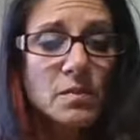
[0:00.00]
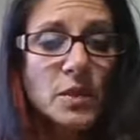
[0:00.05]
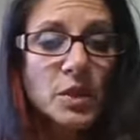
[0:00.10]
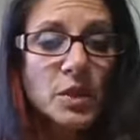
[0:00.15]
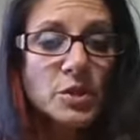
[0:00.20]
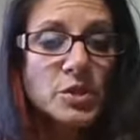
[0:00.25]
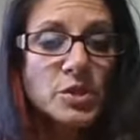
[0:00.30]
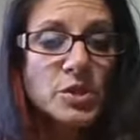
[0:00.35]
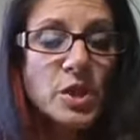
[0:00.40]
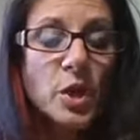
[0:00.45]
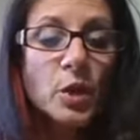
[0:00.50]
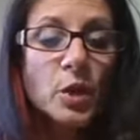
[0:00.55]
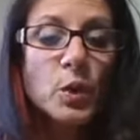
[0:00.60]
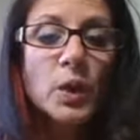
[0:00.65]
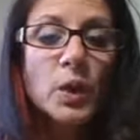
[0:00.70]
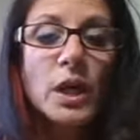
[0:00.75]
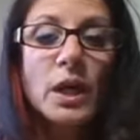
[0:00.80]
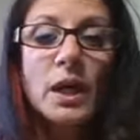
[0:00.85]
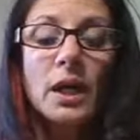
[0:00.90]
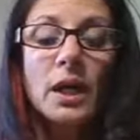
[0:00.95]
So,
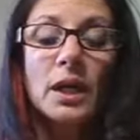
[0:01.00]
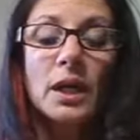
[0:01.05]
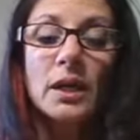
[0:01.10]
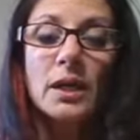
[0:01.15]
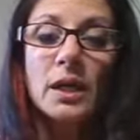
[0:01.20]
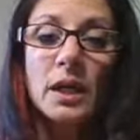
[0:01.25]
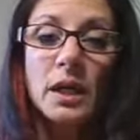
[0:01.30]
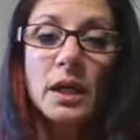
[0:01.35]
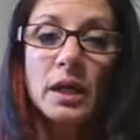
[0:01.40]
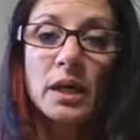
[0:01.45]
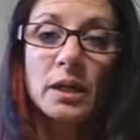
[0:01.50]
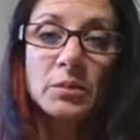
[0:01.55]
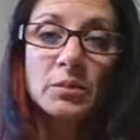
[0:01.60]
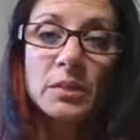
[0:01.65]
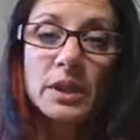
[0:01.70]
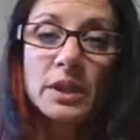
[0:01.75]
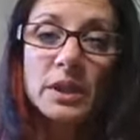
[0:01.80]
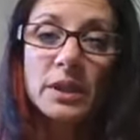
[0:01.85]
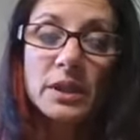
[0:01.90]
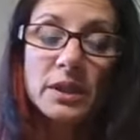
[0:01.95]

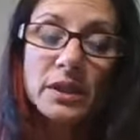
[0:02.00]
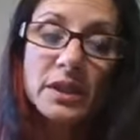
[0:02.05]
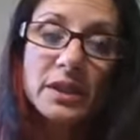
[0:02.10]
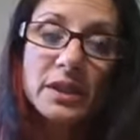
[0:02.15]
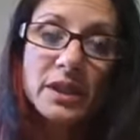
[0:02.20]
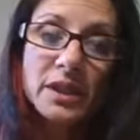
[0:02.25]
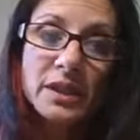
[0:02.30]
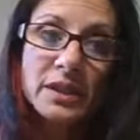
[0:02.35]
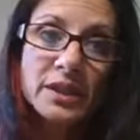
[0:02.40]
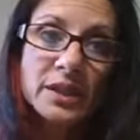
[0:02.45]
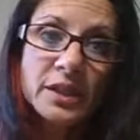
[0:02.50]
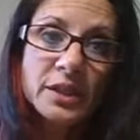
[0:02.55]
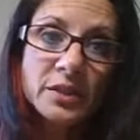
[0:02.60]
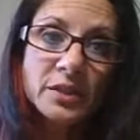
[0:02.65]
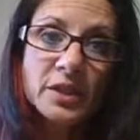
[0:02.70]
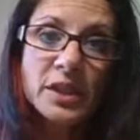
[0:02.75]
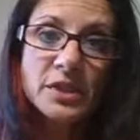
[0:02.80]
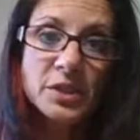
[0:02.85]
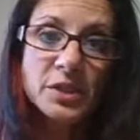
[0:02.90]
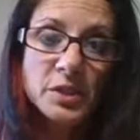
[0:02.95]

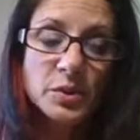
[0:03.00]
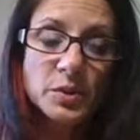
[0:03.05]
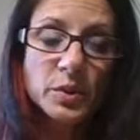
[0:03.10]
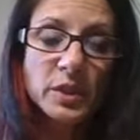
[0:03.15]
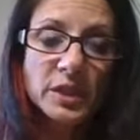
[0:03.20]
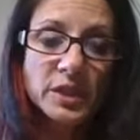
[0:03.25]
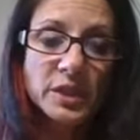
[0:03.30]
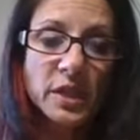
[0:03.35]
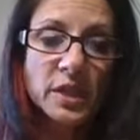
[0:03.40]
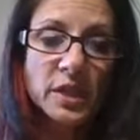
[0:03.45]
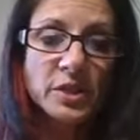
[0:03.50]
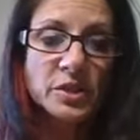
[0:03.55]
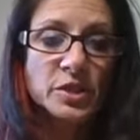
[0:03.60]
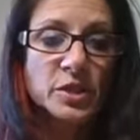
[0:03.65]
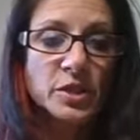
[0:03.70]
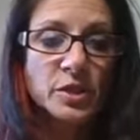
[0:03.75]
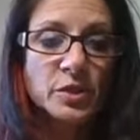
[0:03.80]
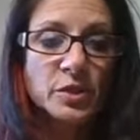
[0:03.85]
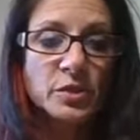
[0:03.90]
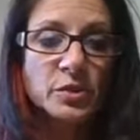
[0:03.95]
I just want to challenge
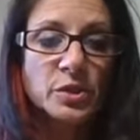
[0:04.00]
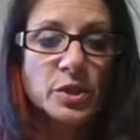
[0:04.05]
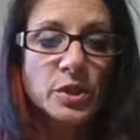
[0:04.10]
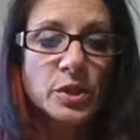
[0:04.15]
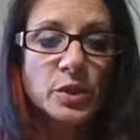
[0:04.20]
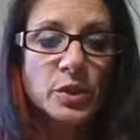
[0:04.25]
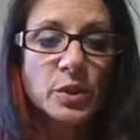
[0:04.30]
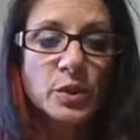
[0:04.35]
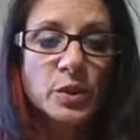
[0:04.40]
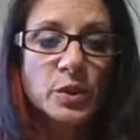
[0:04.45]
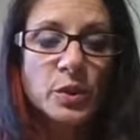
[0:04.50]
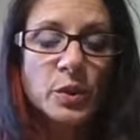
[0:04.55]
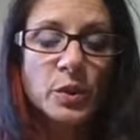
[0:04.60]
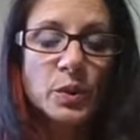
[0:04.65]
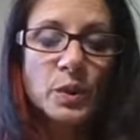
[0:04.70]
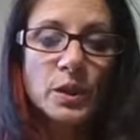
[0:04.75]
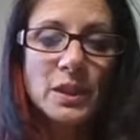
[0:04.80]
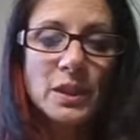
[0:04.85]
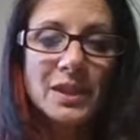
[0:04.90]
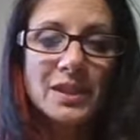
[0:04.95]
you
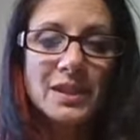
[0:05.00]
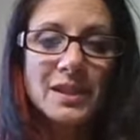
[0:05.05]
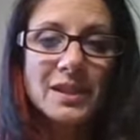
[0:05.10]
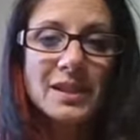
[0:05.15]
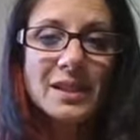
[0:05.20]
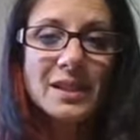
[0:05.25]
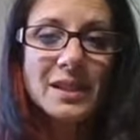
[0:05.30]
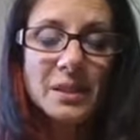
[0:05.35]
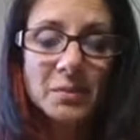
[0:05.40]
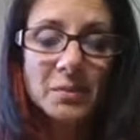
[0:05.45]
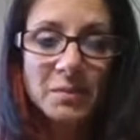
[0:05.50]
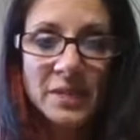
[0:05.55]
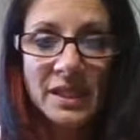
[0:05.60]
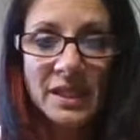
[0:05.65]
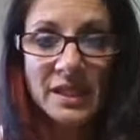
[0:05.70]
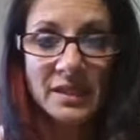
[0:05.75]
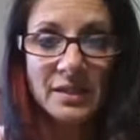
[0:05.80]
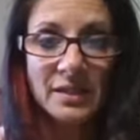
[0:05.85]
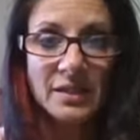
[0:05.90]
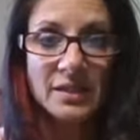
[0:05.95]
to
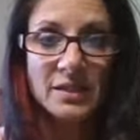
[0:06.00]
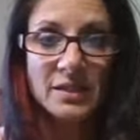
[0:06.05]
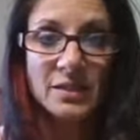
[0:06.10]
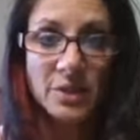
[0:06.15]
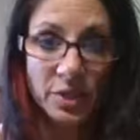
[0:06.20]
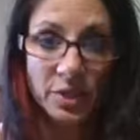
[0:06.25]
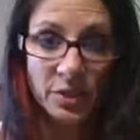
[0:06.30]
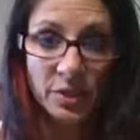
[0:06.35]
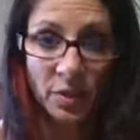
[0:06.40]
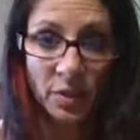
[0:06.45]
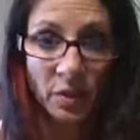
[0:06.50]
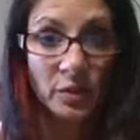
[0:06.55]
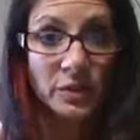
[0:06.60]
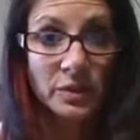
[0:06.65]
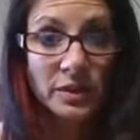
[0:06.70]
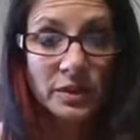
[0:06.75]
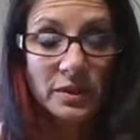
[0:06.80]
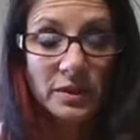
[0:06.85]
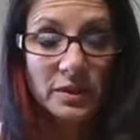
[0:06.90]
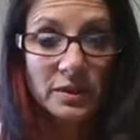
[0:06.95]
commit to your
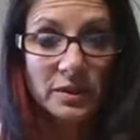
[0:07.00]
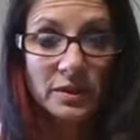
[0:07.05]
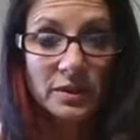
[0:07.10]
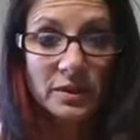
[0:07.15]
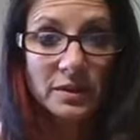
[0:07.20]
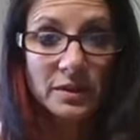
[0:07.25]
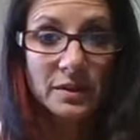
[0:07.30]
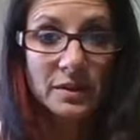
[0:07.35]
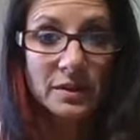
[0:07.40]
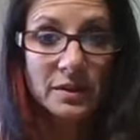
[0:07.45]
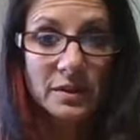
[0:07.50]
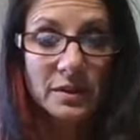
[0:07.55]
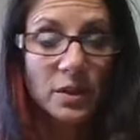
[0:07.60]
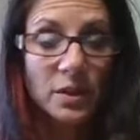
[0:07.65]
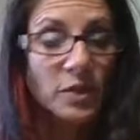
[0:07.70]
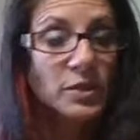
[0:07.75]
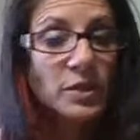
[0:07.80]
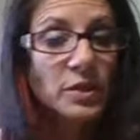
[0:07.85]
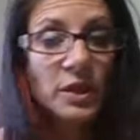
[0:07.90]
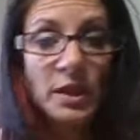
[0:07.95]
goals,
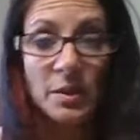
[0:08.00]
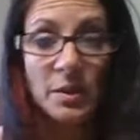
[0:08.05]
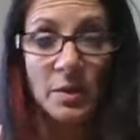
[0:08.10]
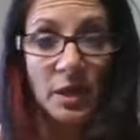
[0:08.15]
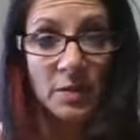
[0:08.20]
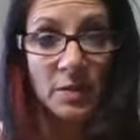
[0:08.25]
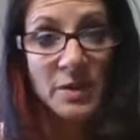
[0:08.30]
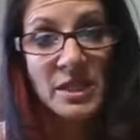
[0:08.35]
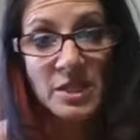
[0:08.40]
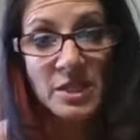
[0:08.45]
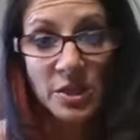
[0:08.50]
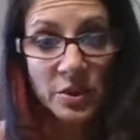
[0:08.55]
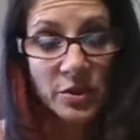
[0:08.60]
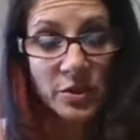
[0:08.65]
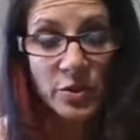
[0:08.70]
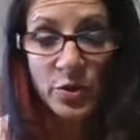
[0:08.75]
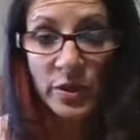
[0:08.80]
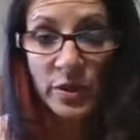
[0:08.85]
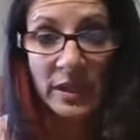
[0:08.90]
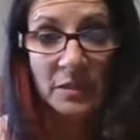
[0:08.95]
to commit to your
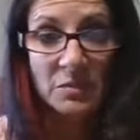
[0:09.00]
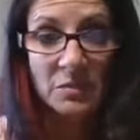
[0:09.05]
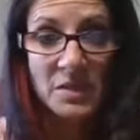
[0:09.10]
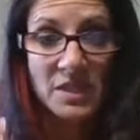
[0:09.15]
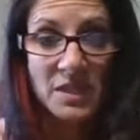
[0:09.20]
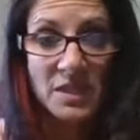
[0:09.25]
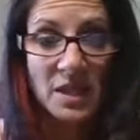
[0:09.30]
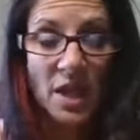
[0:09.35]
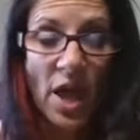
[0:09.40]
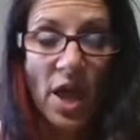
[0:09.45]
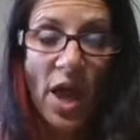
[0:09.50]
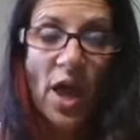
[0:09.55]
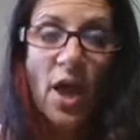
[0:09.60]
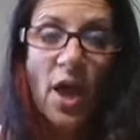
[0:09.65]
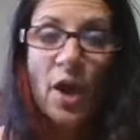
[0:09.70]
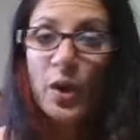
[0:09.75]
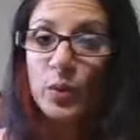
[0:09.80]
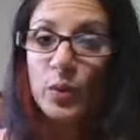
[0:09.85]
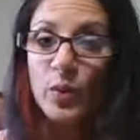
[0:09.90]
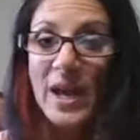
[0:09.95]
dreams,
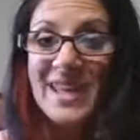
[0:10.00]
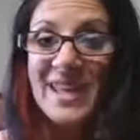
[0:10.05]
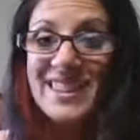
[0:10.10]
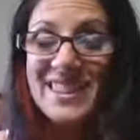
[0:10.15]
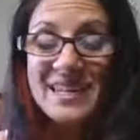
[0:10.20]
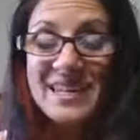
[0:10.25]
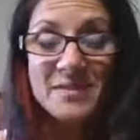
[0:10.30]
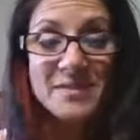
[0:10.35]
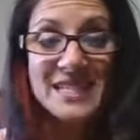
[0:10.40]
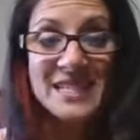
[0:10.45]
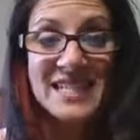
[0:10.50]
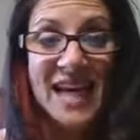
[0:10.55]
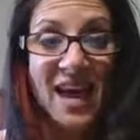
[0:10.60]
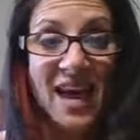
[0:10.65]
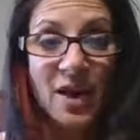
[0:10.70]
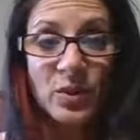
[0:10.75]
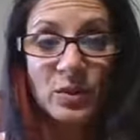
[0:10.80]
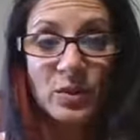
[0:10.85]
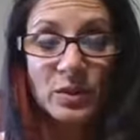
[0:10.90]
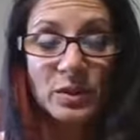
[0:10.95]
write them
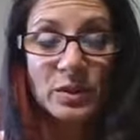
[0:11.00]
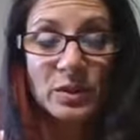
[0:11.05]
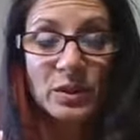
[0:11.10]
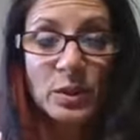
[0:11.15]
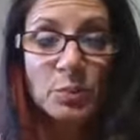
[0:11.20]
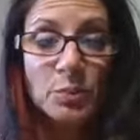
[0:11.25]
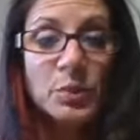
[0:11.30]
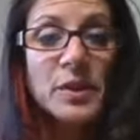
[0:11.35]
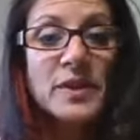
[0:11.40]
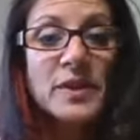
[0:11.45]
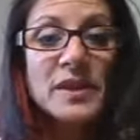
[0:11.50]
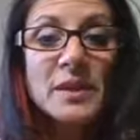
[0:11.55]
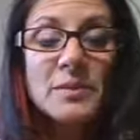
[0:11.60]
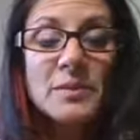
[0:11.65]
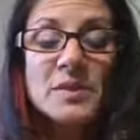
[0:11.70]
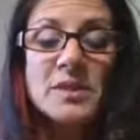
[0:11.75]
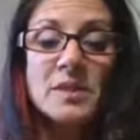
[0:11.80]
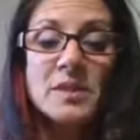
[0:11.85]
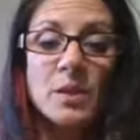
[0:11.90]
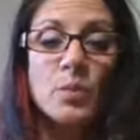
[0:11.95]
down, put them
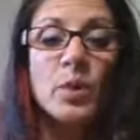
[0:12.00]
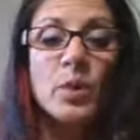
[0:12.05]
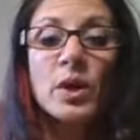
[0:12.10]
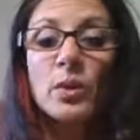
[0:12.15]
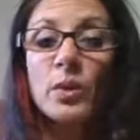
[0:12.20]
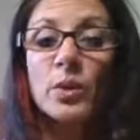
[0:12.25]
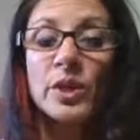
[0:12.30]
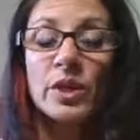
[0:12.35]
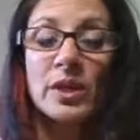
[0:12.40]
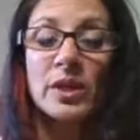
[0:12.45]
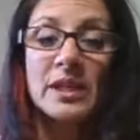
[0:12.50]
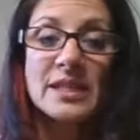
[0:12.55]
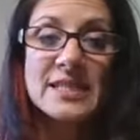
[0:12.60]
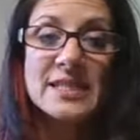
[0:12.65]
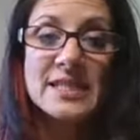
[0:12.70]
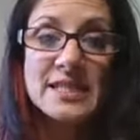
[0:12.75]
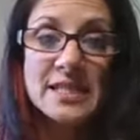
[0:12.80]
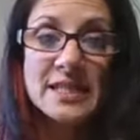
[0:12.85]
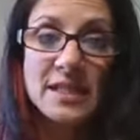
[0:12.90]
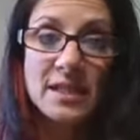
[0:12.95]
somewhere where you're going to
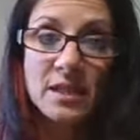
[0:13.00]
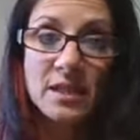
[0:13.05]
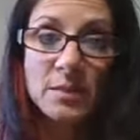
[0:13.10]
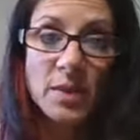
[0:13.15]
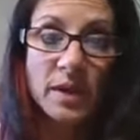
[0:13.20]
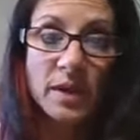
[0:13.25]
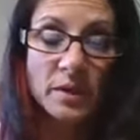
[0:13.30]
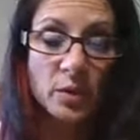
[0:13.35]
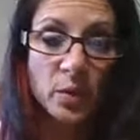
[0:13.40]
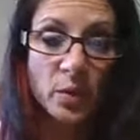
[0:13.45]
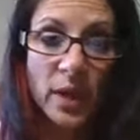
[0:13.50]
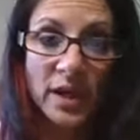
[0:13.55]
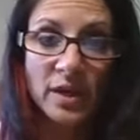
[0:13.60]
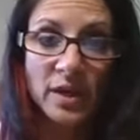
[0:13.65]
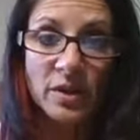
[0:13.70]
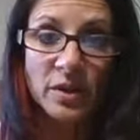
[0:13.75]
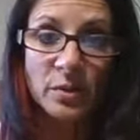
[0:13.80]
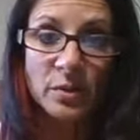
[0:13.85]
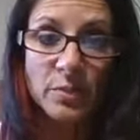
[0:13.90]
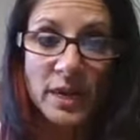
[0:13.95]
see them on a
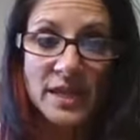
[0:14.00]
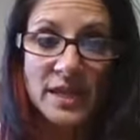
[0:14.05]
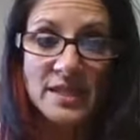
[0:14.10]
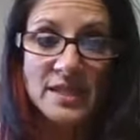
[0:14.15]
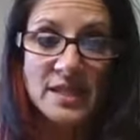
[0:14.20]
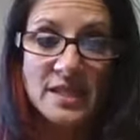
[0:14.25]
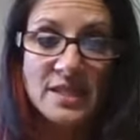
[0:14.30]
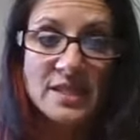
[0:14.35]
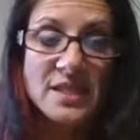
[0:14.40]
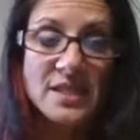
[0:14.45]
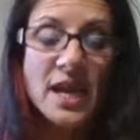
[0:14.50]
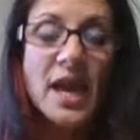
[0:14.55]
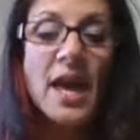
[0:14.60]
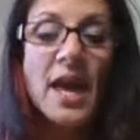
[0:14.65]
regular basis,